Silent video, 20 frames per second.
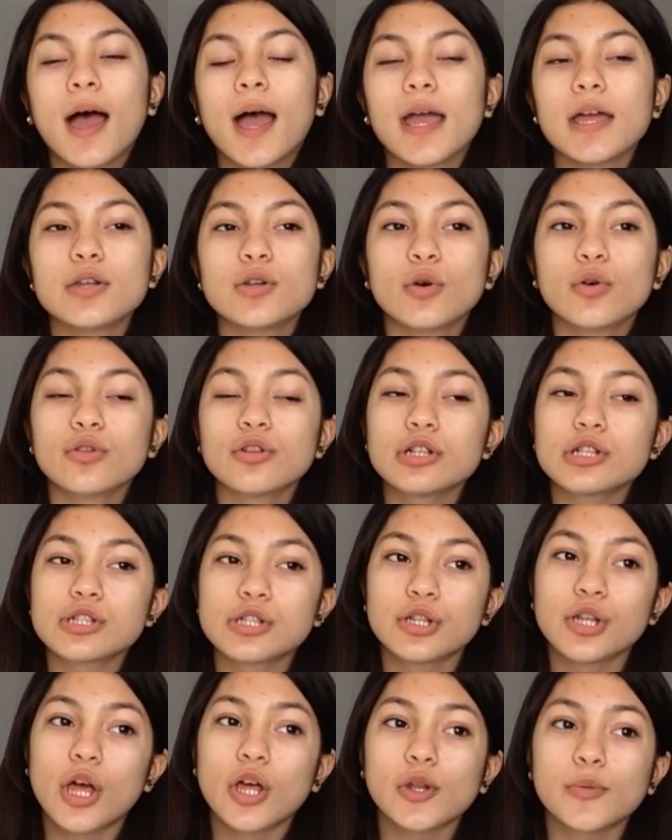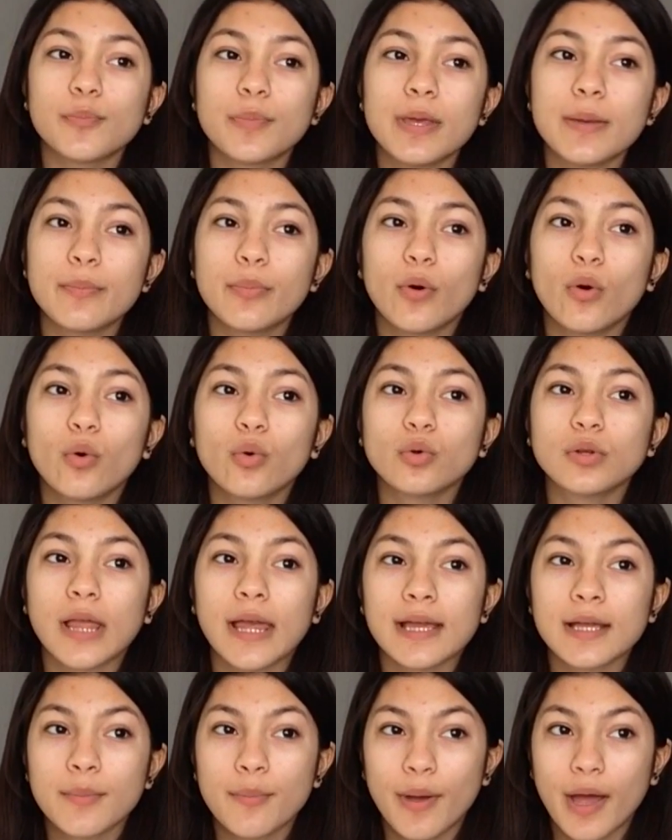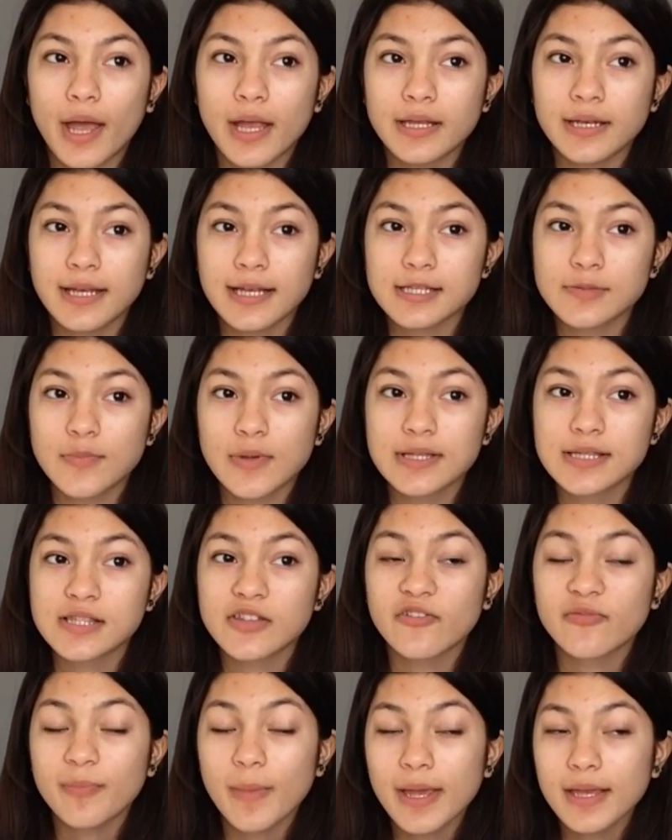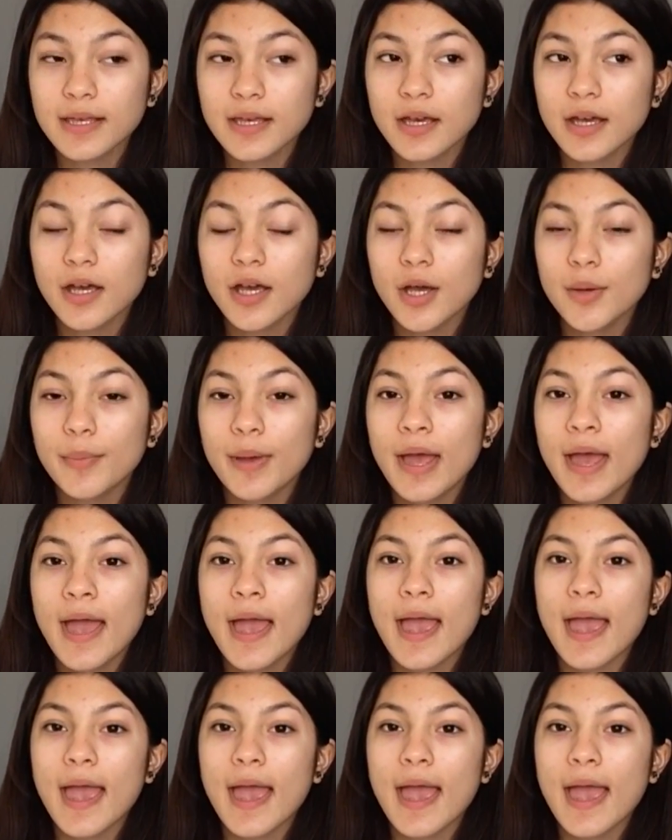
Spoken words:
I know there's a lot of people who like buying expensive makeup